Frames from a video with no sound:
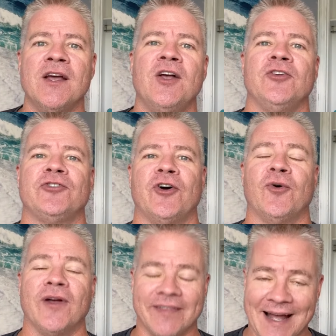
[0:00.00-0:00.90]

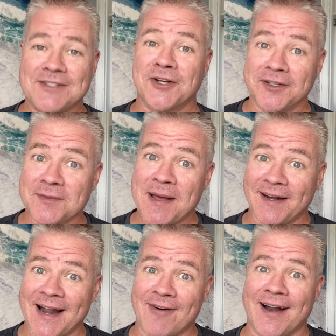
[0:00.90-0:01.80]
So that took us about
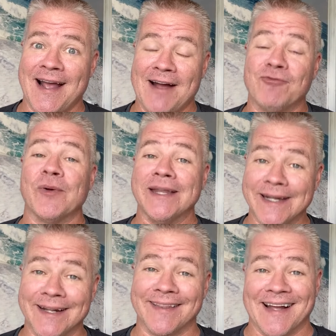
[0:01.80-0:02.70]
an hour and a half. We
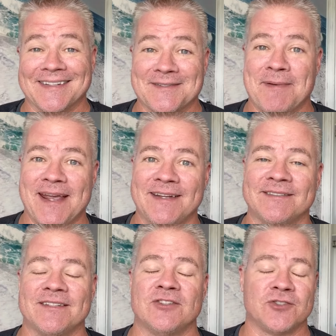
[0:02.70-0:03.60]
needed that
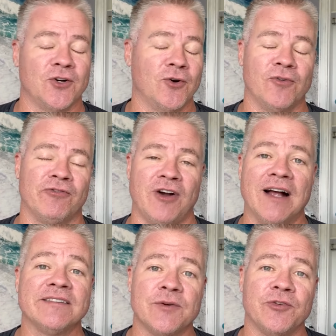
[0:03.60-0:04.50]
space. So for
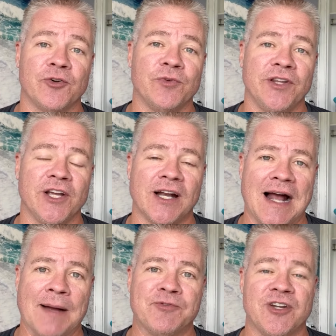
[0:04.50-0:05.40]
us, it was a really good
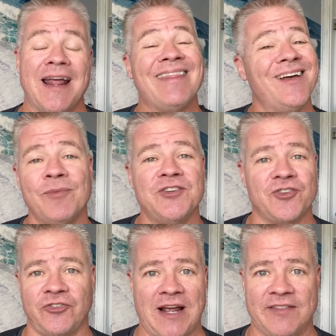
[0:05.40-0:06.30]
option. And then we
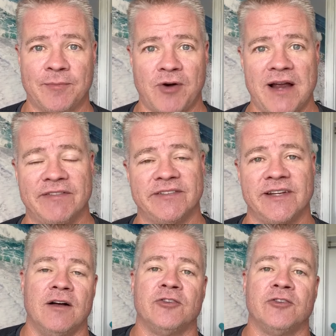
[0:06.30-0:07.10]
just had the privacy.